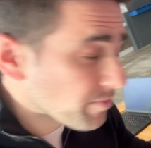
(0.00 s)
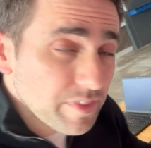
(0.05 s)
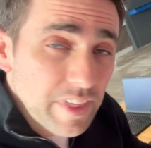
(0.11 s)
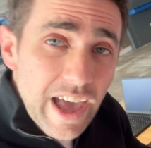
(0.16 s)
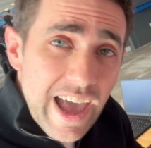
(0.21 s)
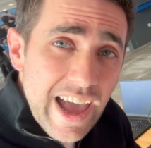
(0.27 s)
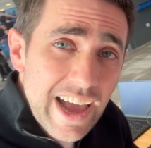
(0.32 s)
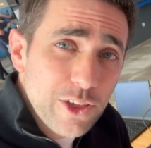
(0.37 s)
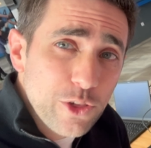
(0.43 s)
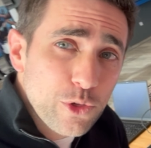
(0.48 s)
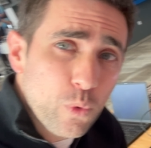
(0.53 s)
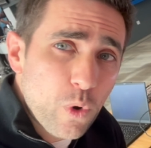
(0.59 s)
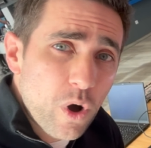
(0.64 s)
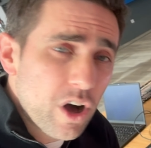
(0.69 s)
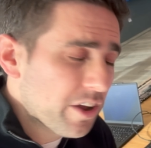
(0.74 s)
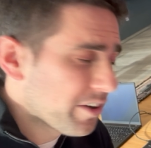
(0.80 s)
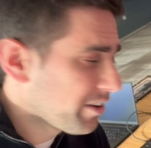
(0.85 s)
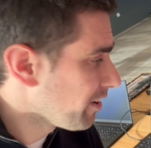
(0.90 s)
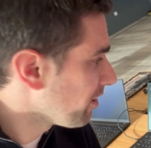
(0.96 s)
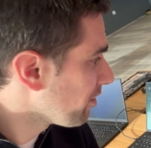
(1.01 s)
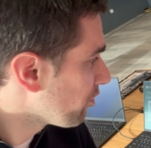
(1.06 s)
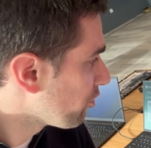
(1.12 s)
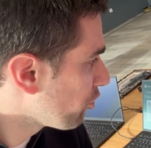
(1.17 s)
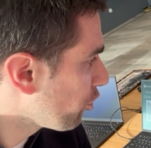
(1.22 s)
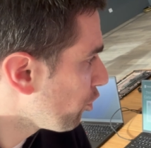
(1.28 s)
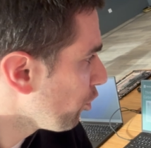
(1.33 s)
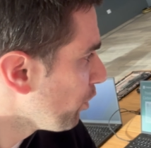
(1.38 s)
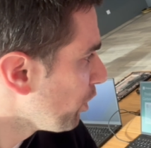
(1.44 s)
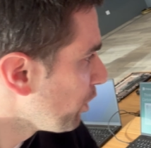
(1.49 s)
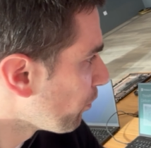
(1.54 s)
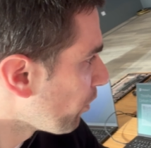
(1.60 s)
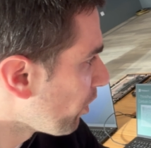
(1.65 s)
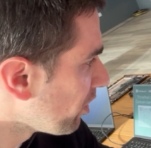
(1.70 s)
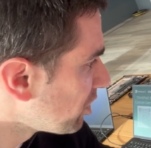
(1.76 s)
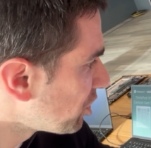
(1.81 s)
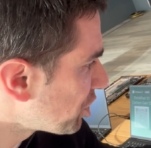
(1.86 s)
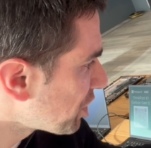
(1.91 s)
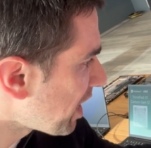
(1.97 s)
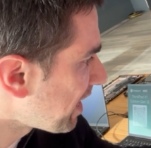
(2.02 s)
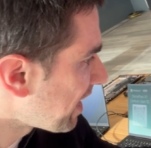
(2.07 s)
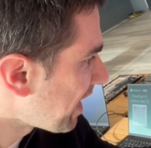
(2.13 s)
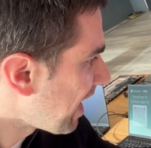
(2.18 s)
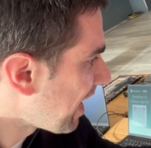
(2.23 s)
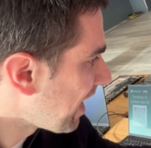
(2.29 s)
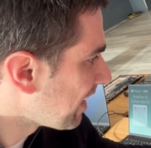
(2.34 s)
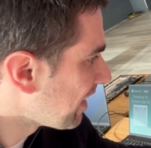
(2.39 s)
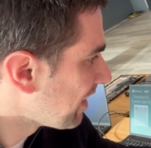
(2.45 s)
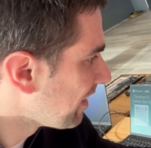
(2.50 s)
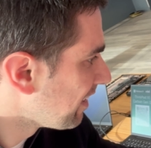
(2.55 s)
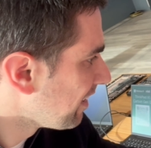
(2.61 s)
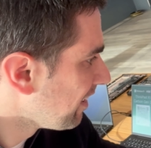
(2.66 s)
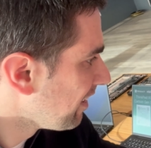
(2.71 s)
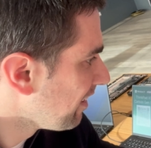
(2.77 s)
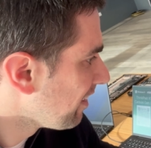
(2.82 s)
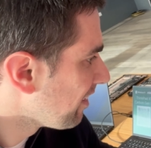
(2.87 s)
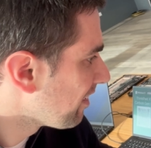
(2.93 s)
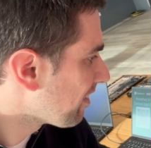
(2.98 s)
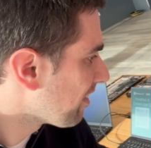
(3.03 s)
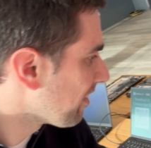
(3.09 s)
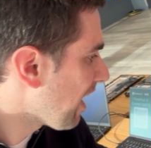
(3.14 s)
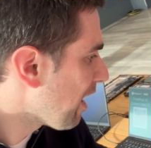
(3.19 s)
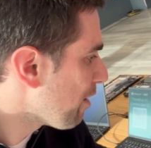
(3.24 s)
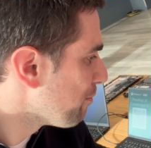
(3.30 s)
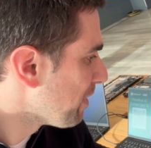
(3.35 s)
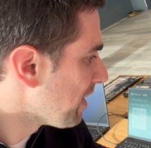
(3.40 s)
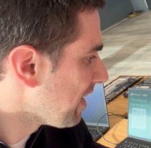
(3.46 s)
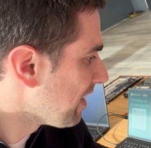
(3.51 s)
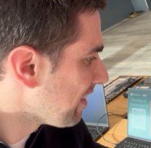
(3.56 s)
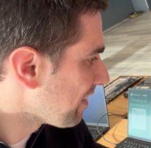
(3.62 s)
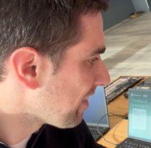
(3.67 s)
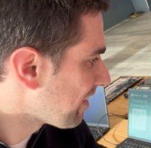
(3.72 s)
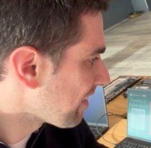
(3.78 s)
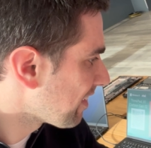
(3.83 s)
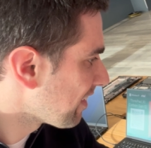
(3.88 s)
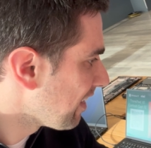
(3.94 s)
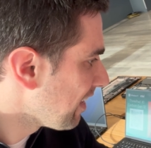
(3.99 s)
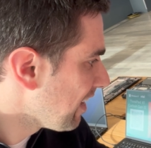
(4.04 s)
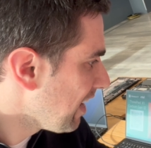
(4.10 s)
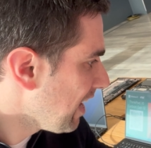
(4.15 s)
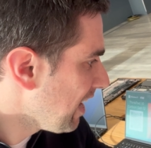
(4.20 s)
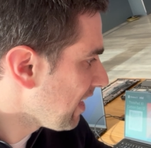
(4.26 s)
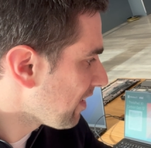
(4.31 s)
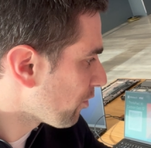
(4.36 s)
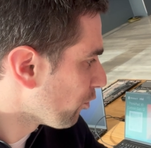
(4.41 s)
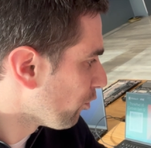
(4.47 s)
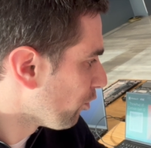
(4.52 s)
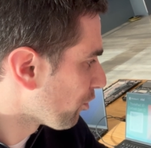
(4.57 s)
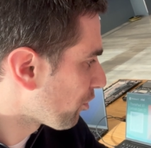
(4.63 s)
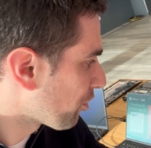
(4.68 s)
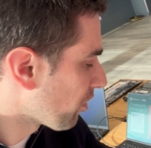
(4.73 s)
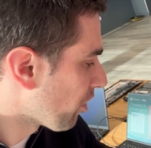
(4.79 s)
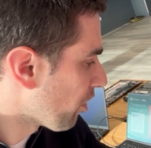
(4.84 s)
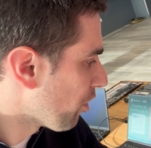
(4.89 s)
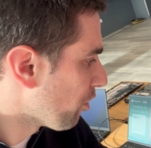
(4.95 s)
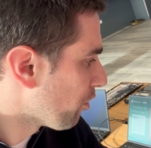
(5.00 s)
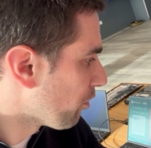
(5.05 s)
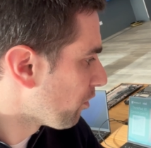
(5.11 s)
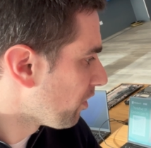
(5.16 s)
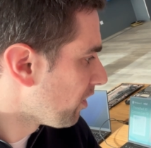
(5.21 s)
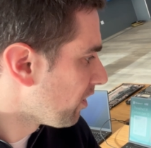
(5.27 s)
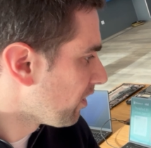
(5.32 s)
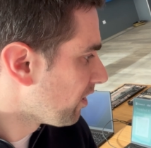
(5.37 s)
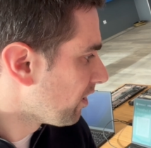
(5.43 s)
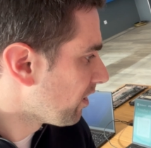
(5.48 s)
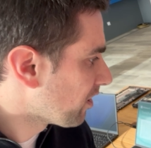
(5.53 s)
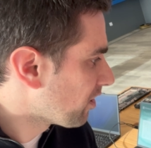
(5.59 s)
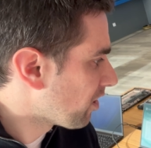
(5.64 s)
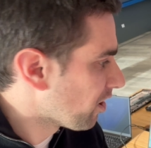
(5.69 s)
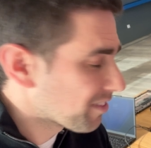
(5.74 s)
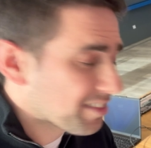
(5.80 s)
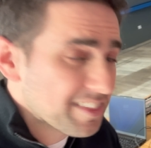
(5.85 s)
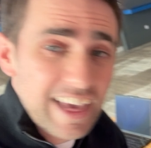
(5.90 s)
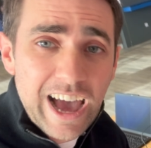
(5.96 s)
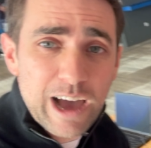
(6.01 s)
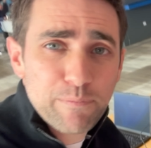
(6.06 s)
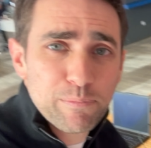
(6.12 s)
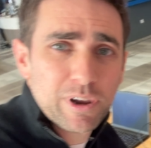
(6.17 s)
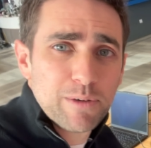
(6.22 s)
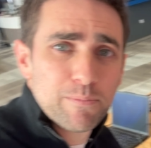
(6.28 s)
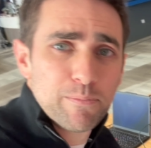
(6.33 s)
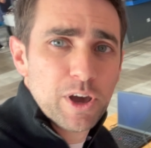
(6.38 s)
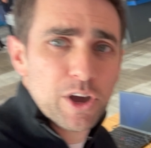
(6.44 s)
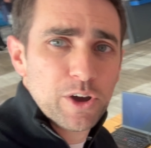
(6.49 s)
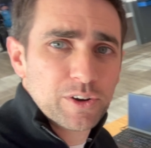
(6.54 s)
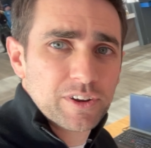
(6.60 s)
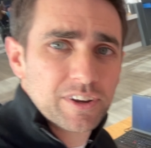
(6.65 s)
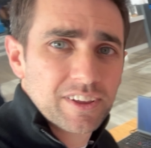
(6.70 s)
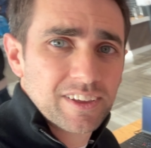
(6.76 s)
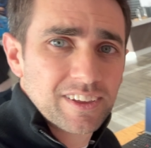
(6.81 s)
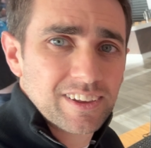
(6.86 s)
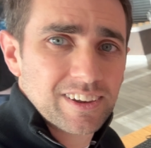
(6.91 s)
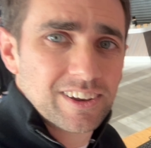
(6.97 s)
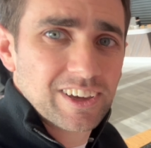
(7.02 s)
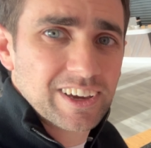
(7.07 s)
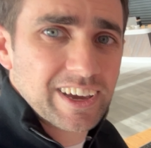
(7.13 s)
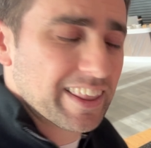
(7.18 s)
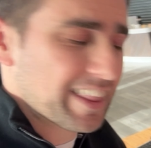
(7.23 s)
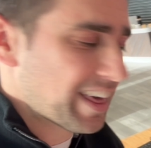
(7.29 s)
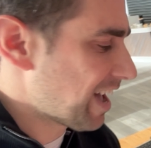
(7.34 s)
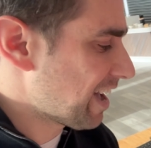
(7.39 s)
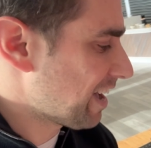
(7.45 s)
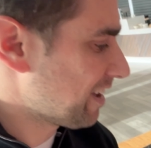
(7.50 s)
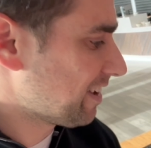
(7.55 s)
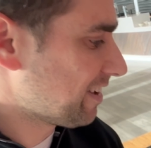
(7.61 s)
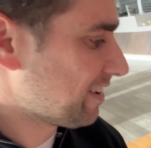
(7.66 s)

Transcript: The X1 2-in-1 Gen 9. So that means it's also got tablet mode. Look at that.